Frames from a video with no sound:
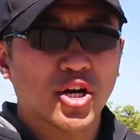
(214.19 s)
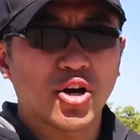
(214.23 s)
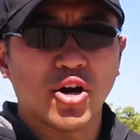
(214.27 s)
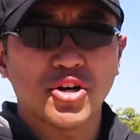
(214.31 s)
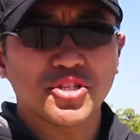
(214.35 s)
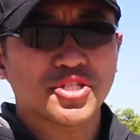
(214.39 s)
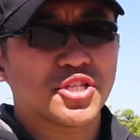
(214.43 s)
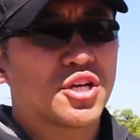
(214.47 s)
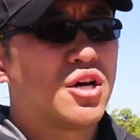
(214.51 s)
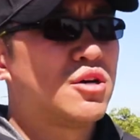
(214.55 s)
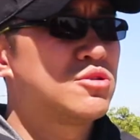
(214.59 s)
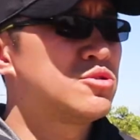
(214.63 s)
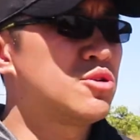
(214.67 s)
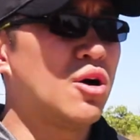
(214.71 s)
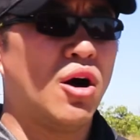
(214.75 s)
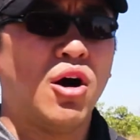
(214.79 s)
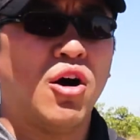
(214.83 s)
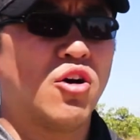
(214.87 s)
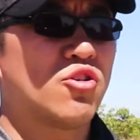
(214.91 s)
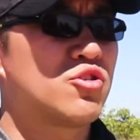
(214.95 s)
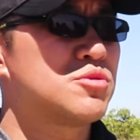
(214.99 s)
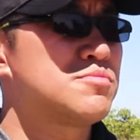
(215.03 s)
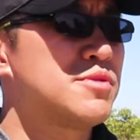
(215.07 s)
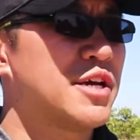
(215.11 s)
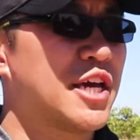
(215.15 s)
Cost, not
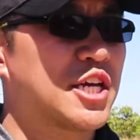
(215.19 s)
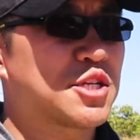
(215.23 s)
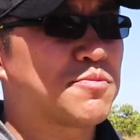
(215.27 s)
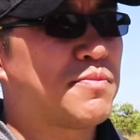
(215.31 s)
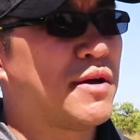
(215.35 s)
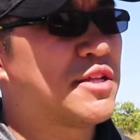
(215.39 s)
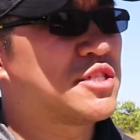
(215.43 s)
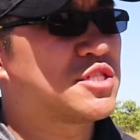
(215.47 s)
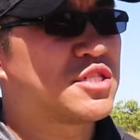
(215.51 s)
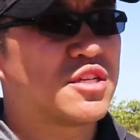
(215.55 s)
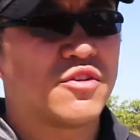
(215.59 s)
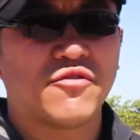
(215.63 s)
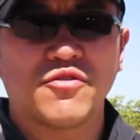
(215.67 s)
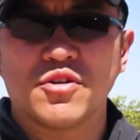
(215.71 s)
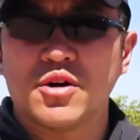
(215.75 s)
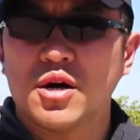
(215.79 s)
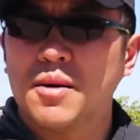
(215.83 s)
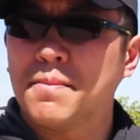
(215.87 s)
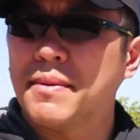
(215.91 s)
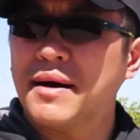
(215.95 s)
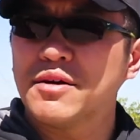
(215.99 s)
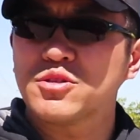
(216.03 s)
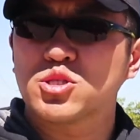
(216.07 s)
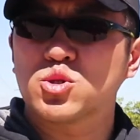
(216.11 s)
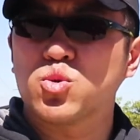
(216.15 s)
horribly
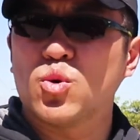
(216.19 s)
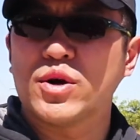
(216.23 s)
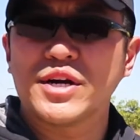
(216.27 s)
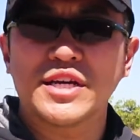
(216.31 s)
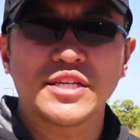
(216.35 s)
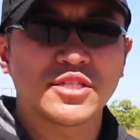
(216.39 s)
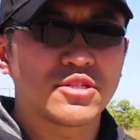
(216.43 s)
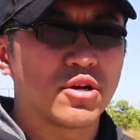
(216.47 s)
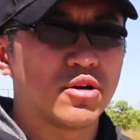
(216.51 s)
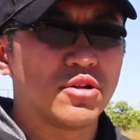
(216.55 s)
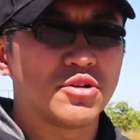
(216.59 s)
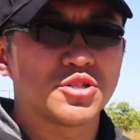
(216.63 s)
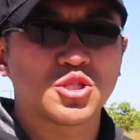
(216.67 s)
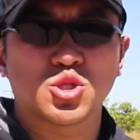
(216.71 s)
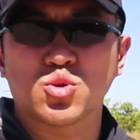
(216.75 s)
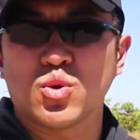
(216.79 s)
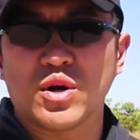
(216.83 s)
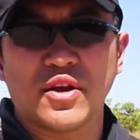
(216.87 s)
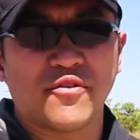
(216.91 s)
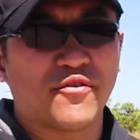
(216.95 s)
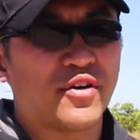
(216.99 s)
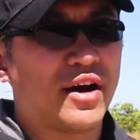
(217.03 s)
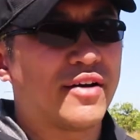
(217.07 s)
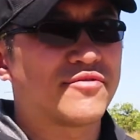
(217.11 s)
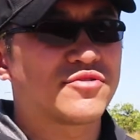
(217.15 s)
expensive, about $20,
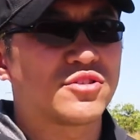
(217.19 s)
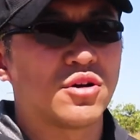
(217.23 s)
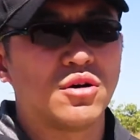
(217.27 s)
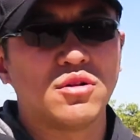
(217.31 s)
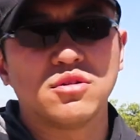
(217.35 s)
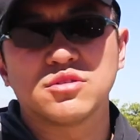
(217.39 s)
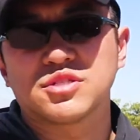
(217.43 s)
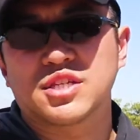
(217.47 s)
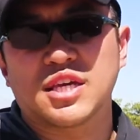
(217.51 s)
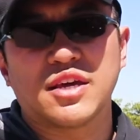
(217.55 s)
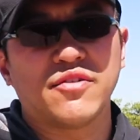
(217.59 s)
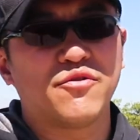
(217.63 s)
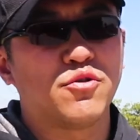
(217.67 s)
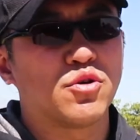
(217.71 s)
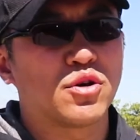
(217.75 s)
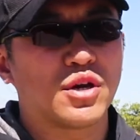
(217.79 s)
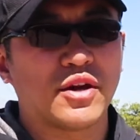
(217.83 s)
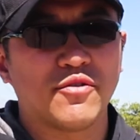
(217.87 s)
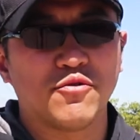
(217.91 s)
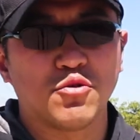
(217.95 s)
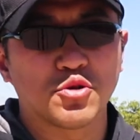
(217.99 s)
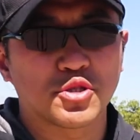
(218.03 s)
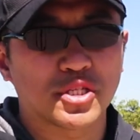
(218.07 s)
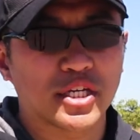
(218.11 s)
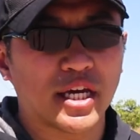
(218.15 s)
$25,
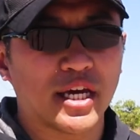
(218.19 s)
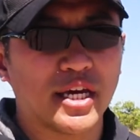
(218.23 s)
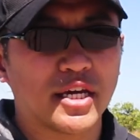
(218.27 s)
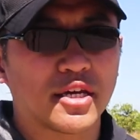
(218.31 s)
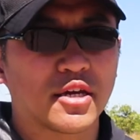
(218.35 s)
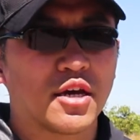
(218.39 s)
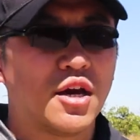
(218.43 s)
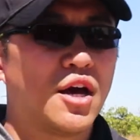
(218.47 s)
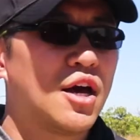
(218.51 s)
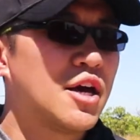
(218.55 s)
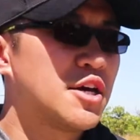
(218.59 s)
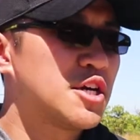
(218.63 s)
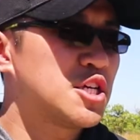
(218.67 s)
give or take.